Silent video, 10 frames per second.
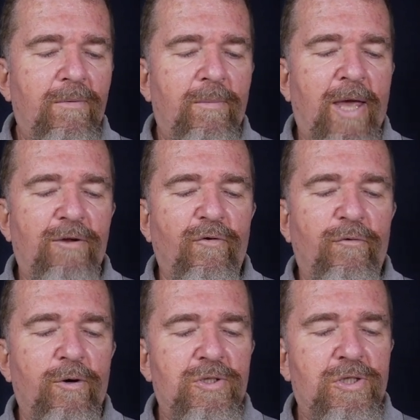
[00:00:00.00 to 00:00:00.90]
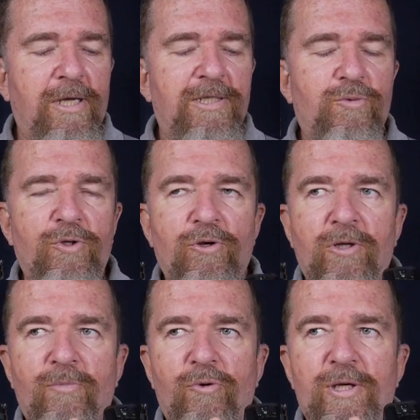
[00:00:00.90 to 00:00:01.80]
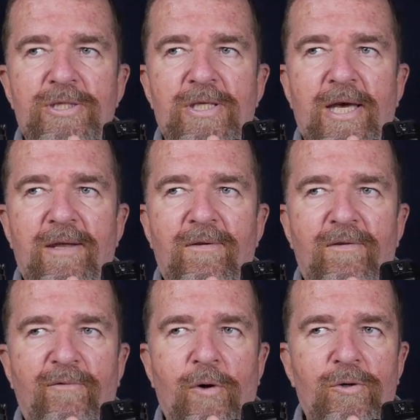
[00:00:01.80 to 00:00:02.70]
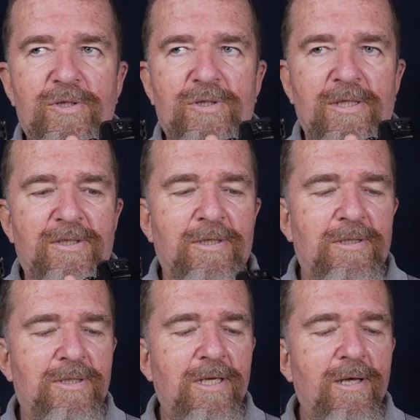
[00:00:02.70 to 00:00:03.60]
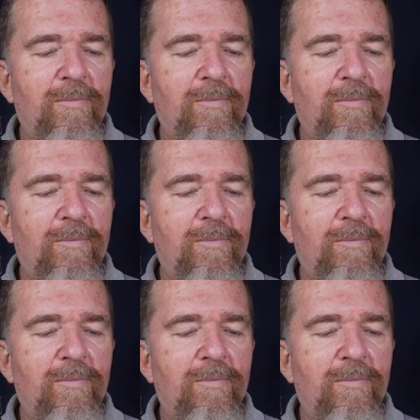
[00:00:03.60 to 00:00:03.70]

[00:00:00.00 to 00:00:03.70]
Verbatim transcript: a manual focus lens where you can preset the focus distance,